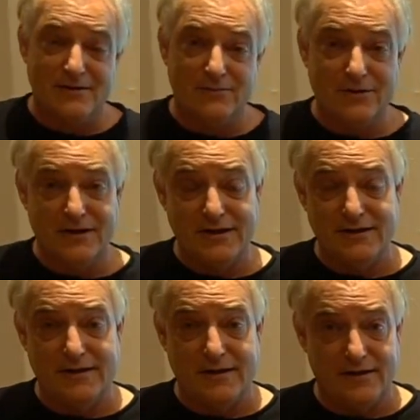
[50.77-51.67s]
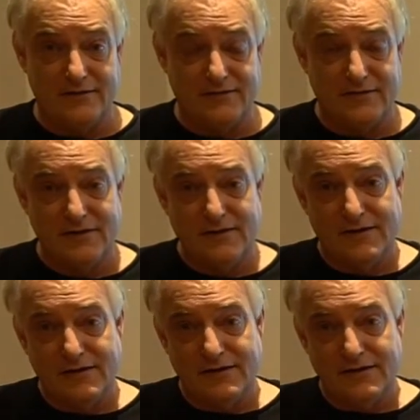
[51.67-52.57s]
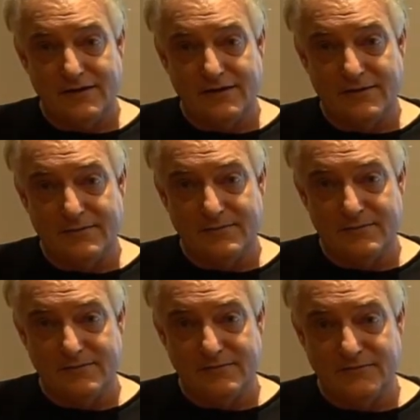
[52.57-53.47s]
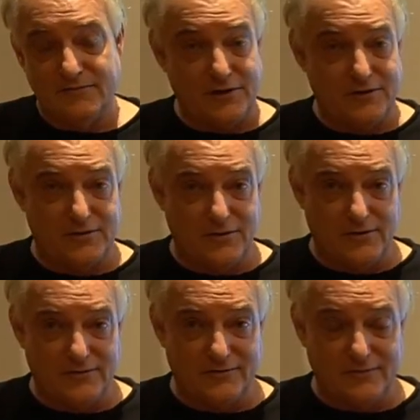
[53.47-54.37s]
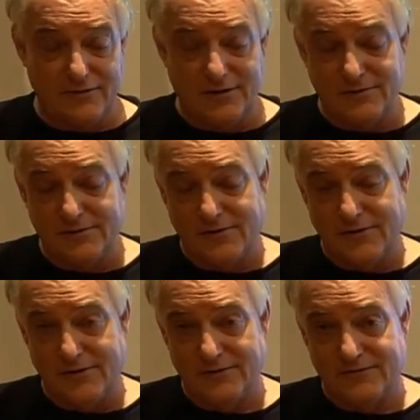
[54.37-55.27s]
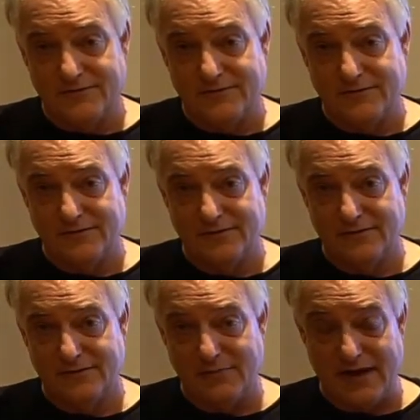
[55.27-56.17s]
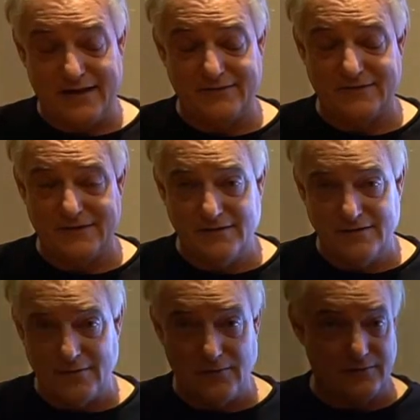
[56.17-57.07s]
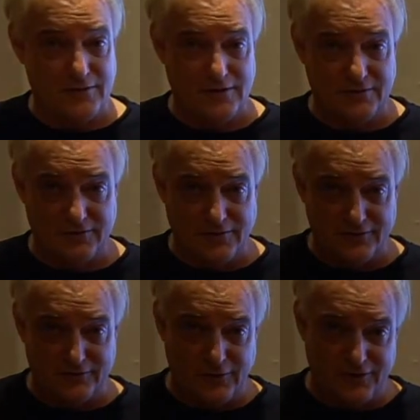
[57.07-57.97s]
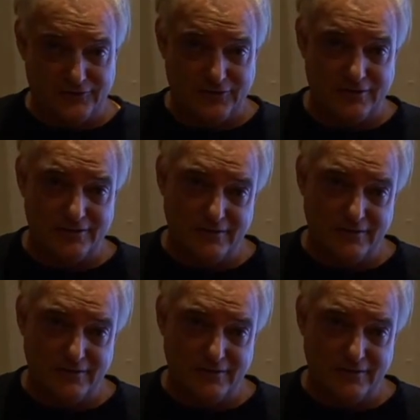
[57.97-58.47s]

But in any case, Jalen Hurts, 300 yards passing, over 100 yards rushing.